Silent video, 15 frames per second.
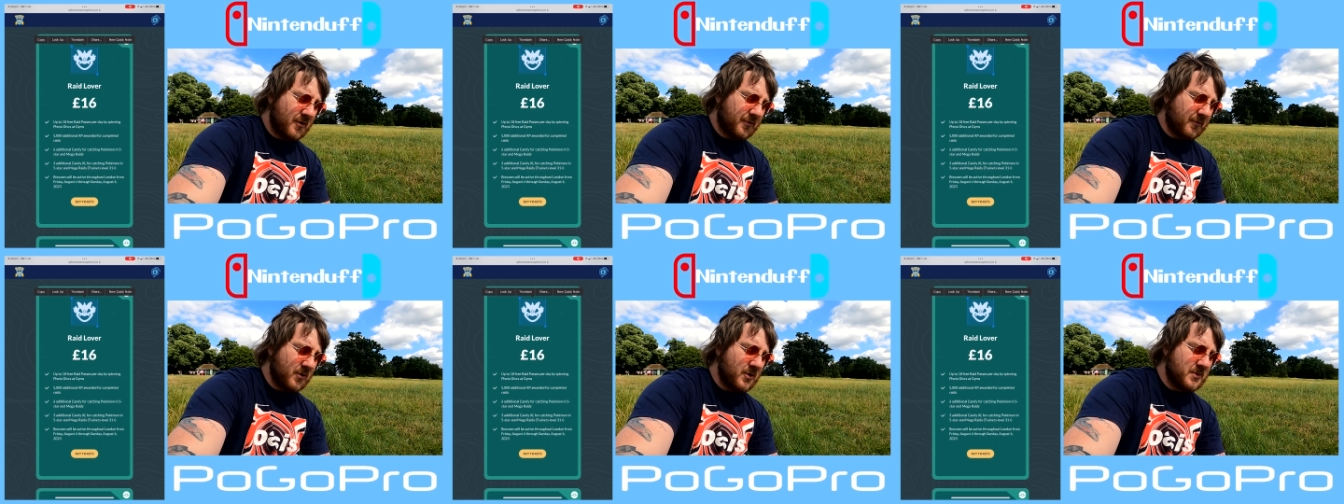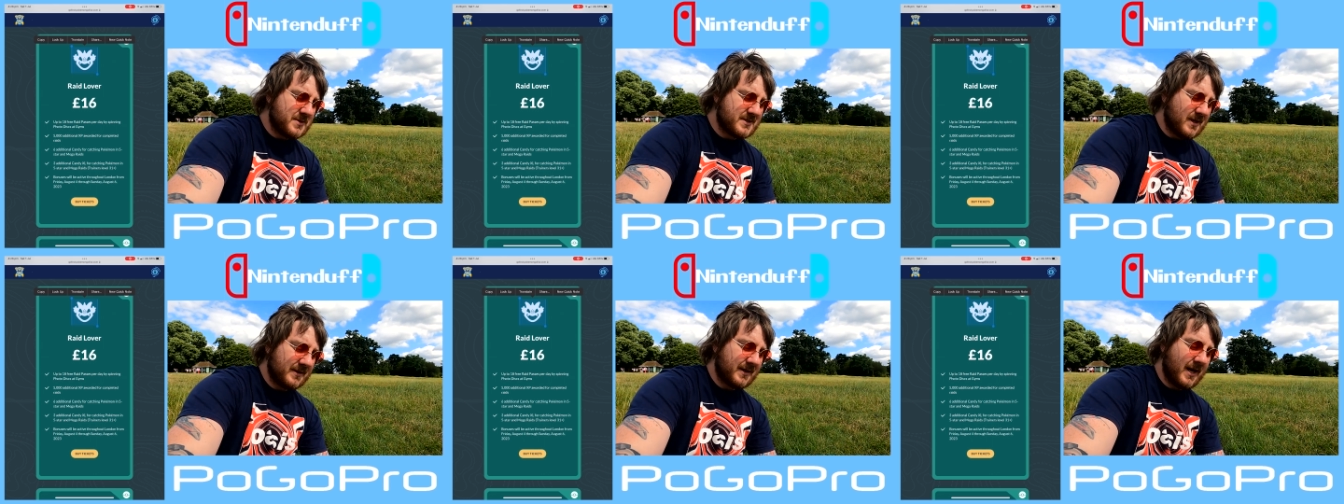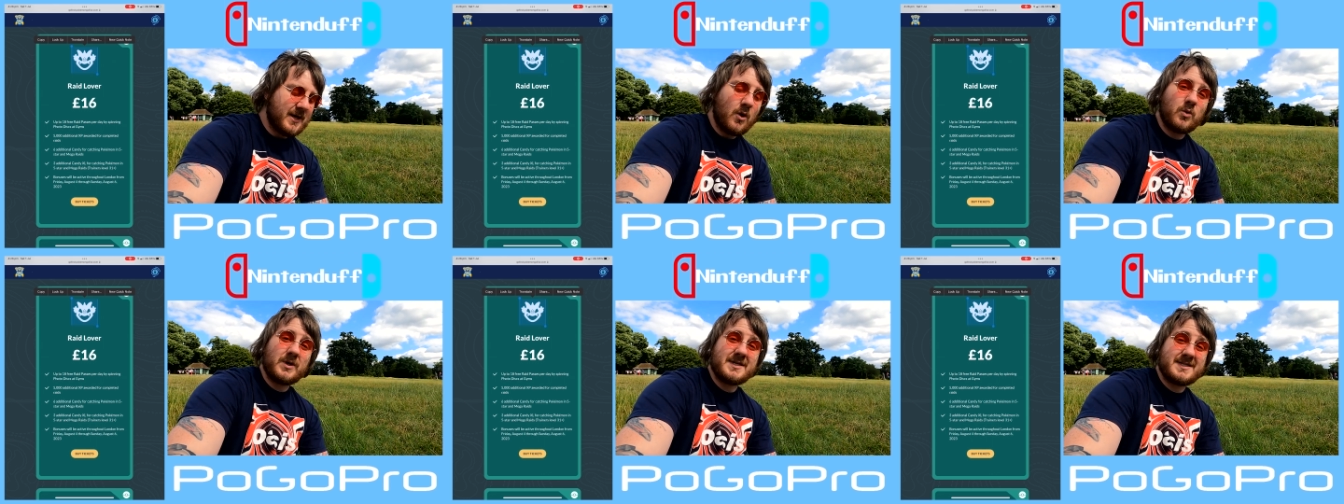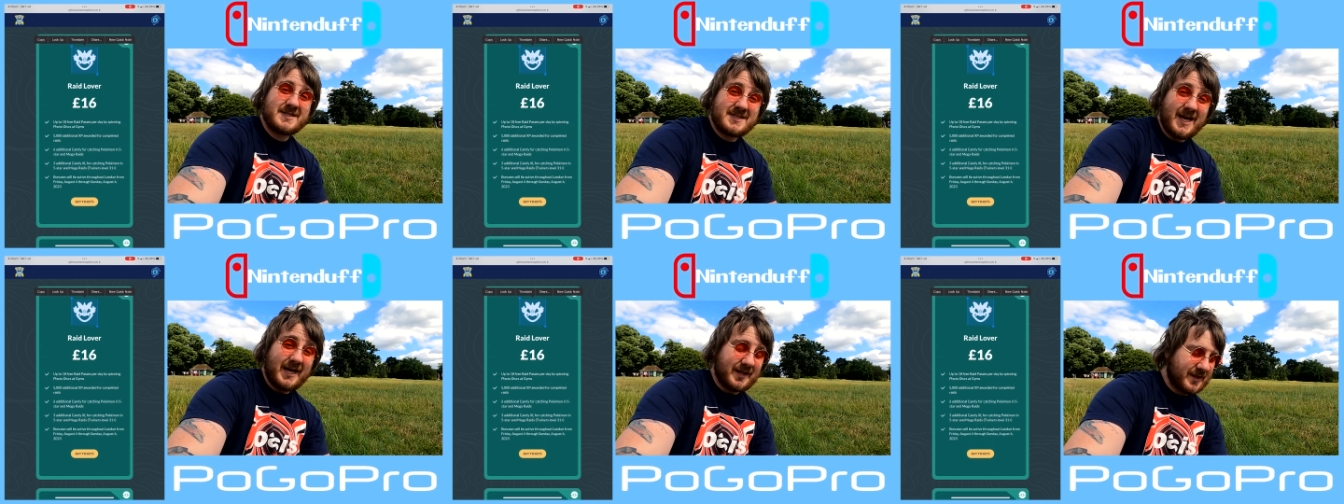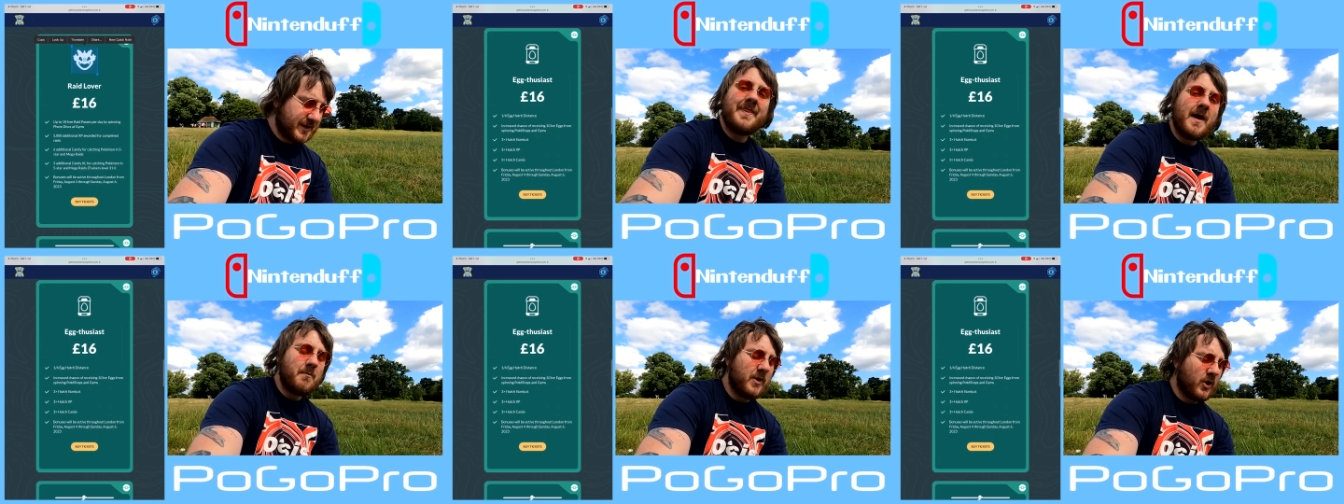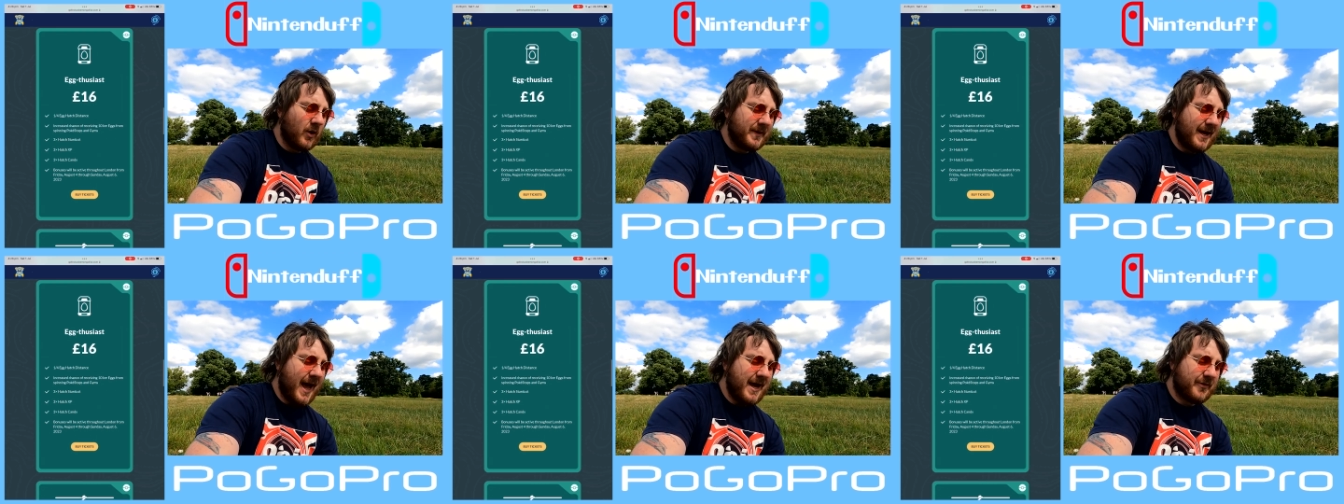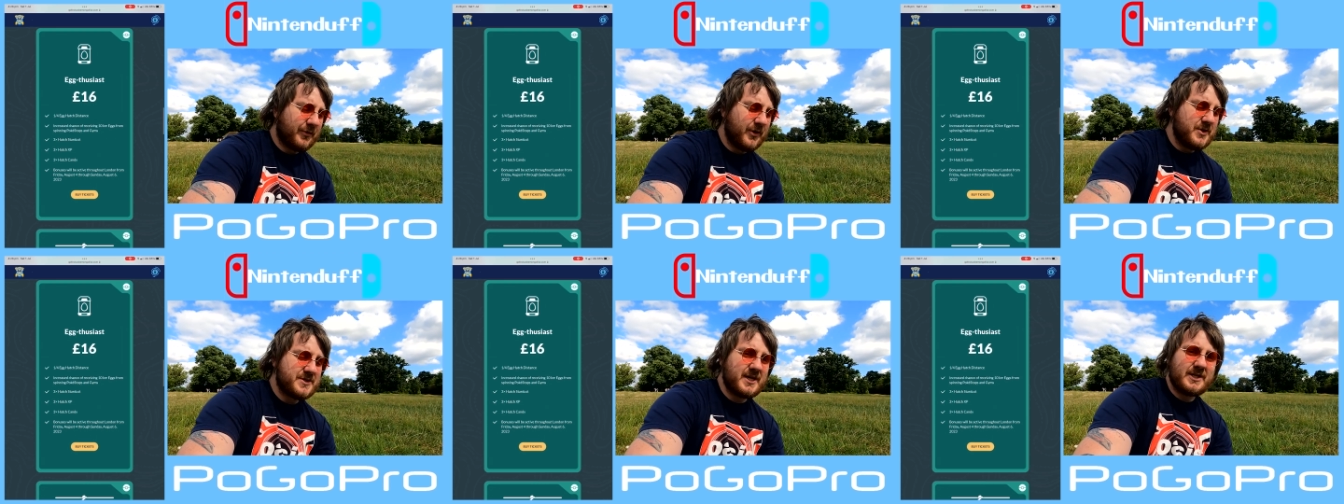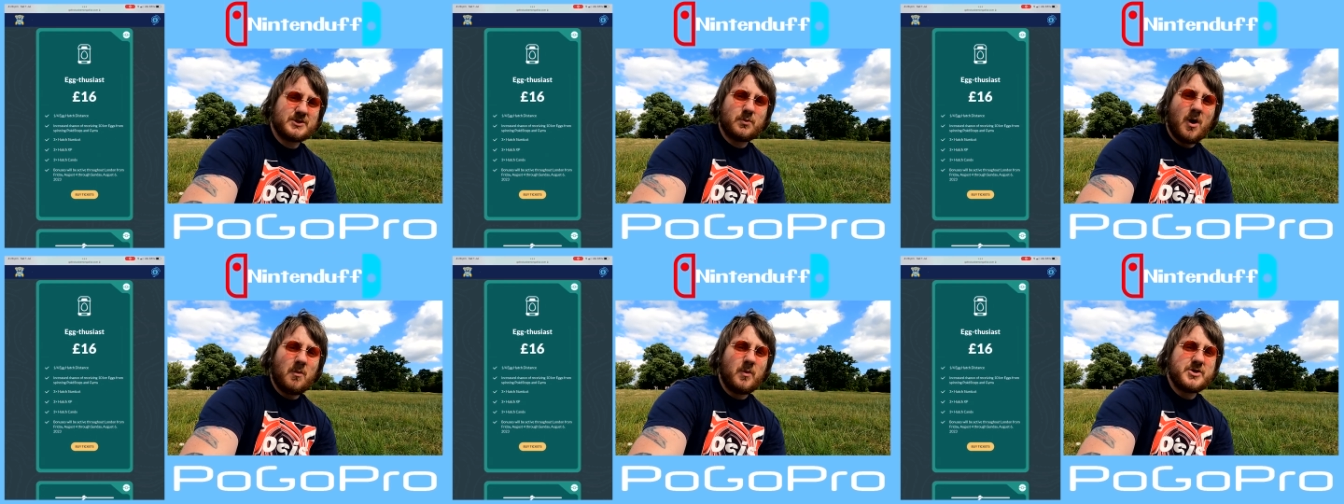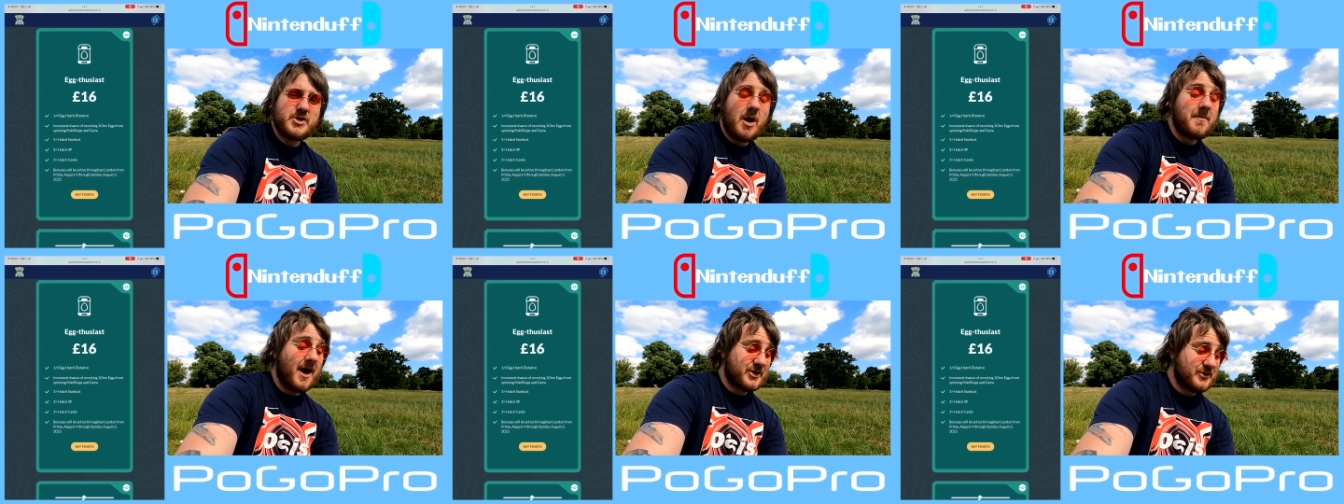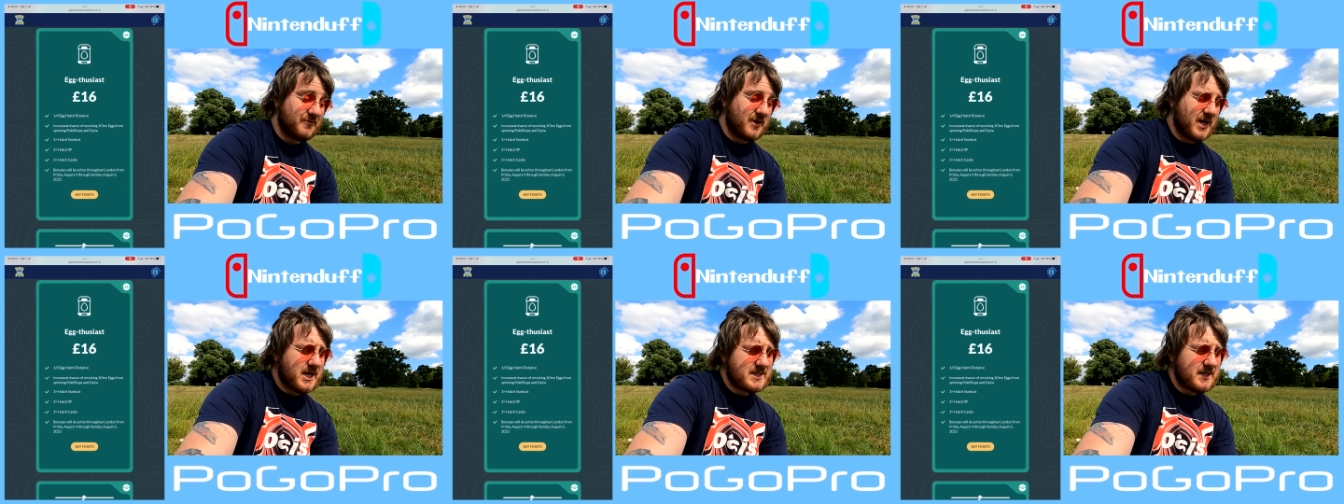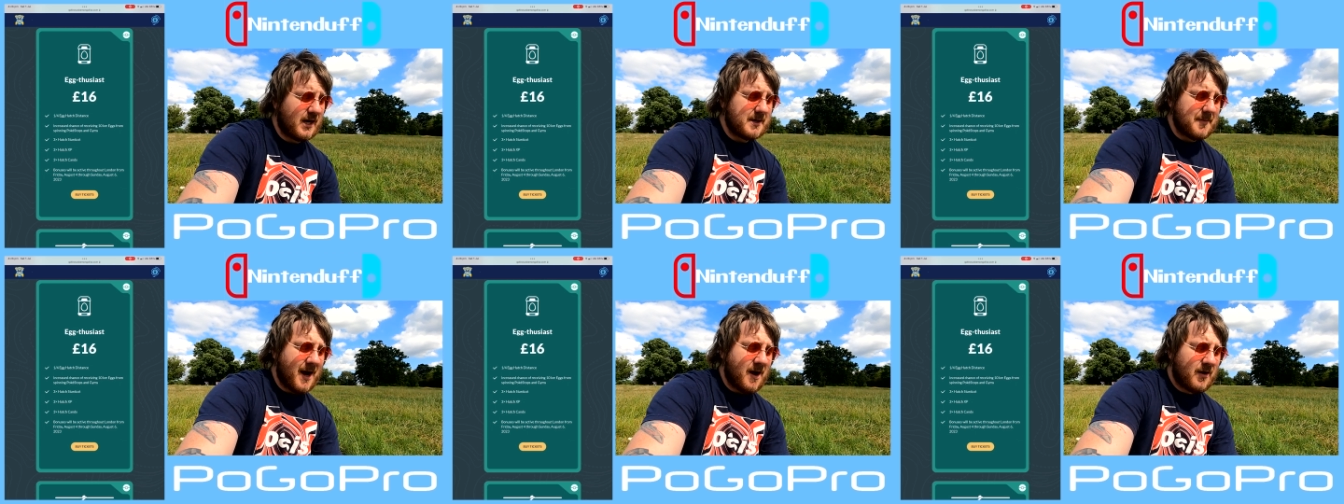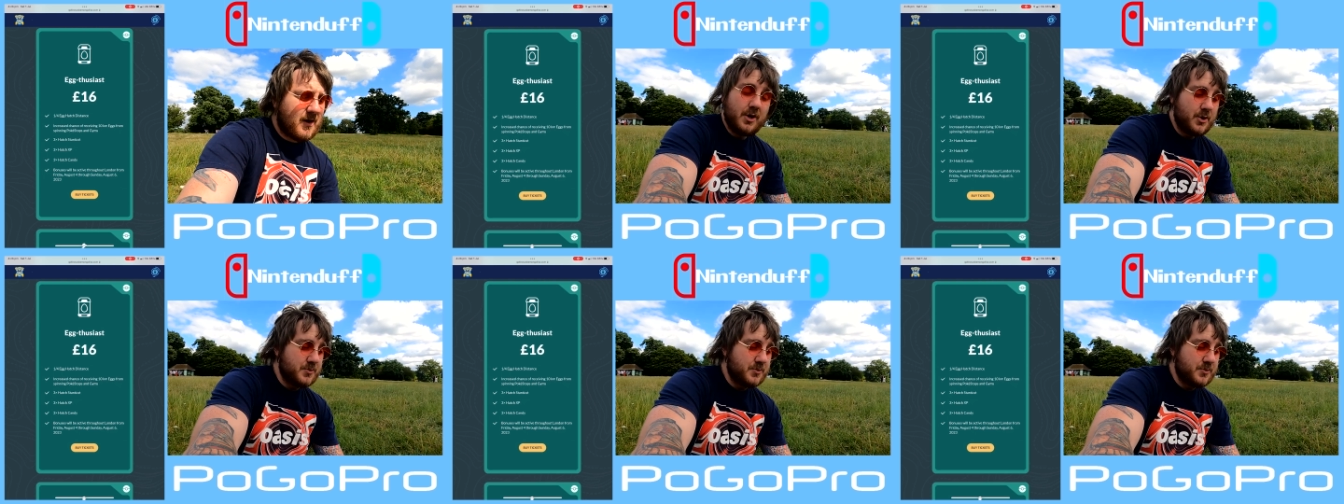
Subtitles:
through Sunday, August 6th. And then we've got the Egg Enthusiast one, which I'm actually really excited about.